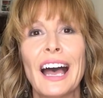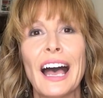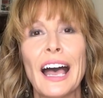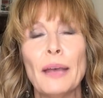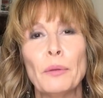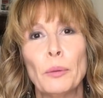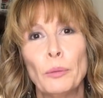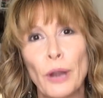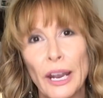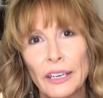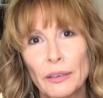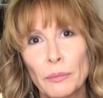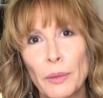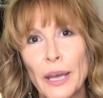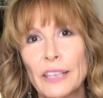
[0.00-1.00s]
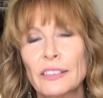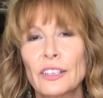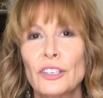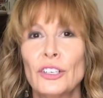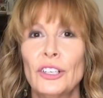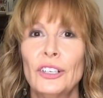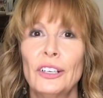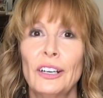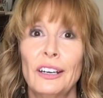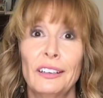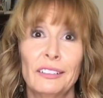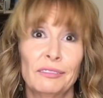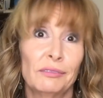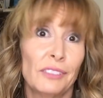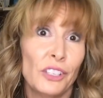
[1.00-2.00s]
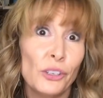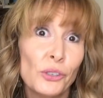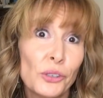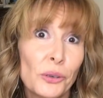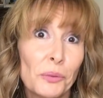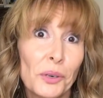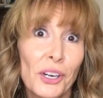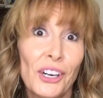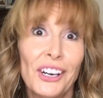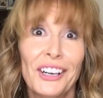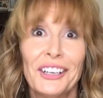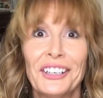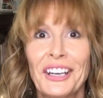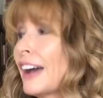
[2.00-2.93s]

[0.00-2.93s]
I'm a brand ambassador, a YouTuber.